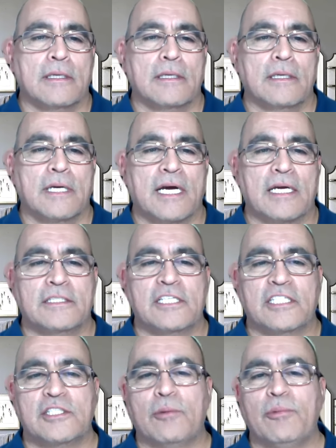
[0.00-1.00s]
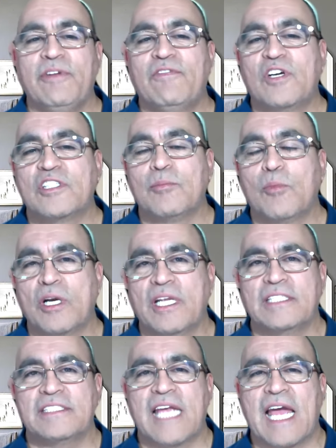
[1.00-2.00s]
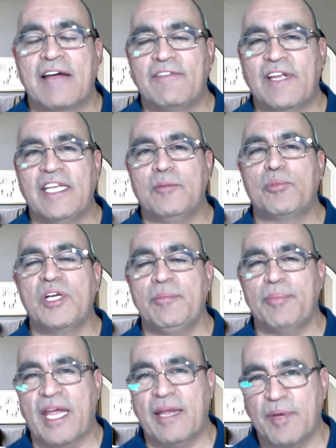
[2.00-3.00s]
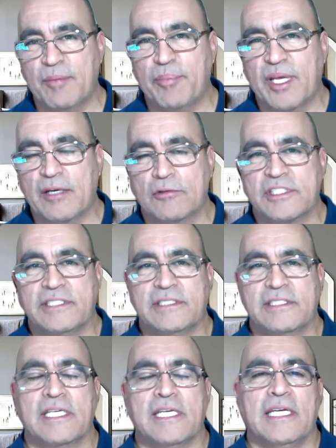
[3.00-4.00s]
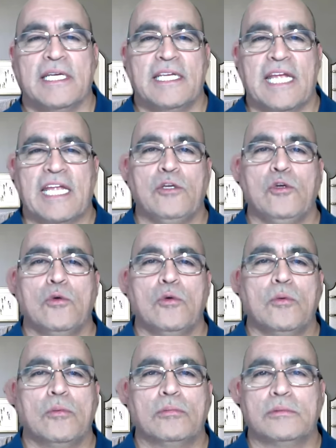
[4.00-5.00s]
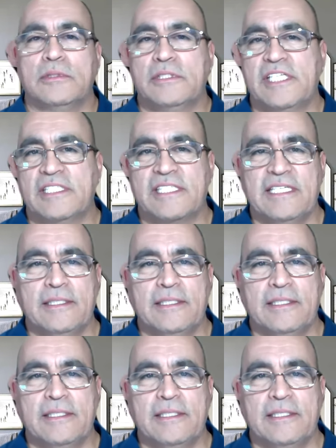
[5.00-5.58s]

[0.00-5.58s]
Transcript: Does a reverse mortgage have any prepayment penalties? Can you just